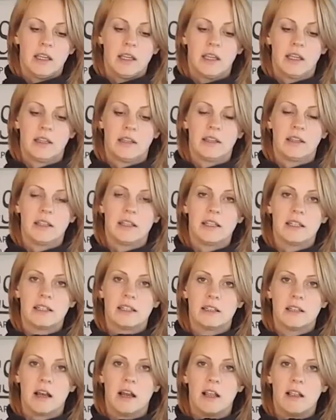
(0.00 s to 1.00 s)
in
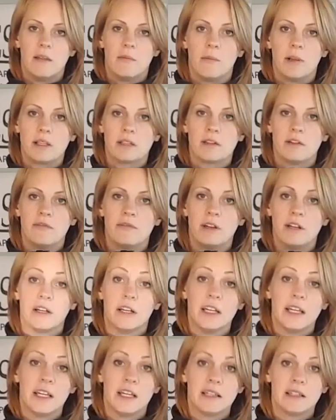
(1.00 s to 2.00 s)
this style of muzzle
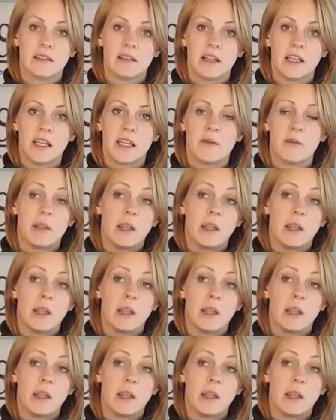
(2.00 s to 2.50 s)
very easily.